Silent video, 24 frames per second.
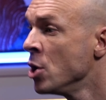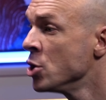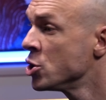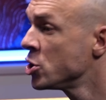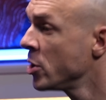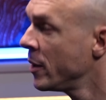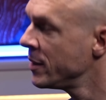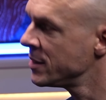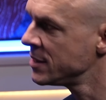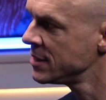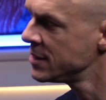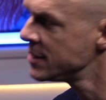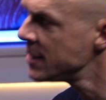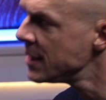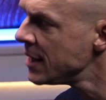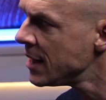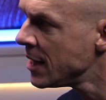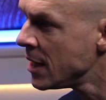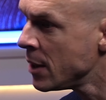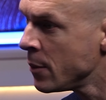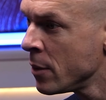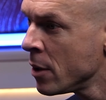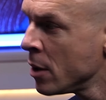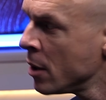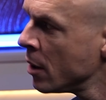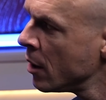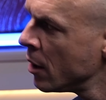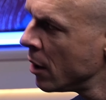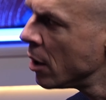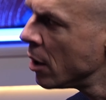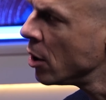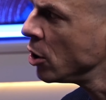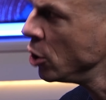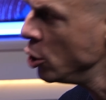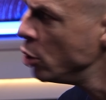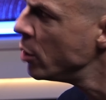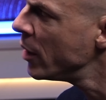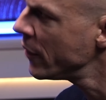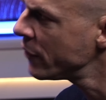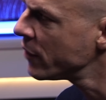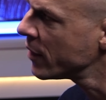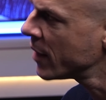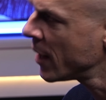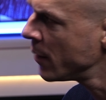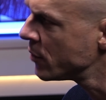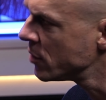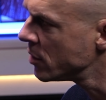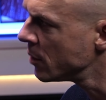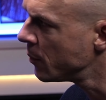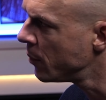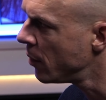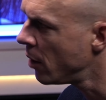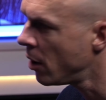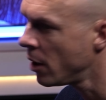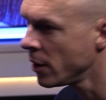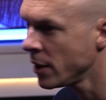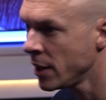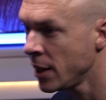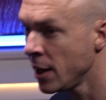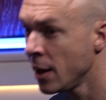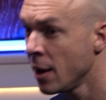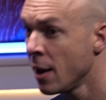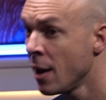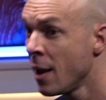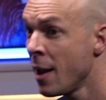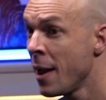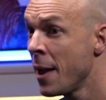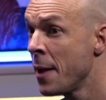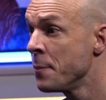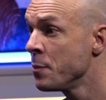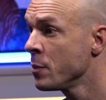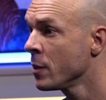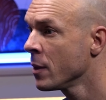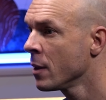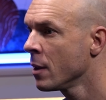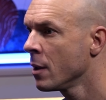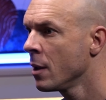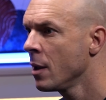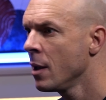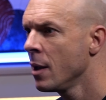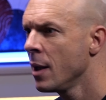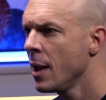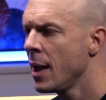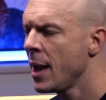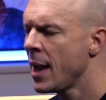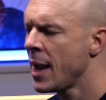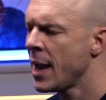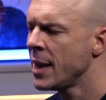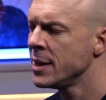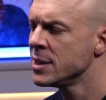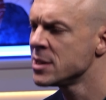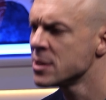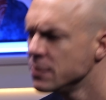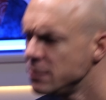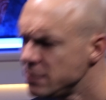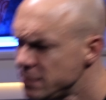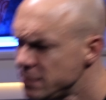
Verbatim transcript: So as a team, you have to come to the party and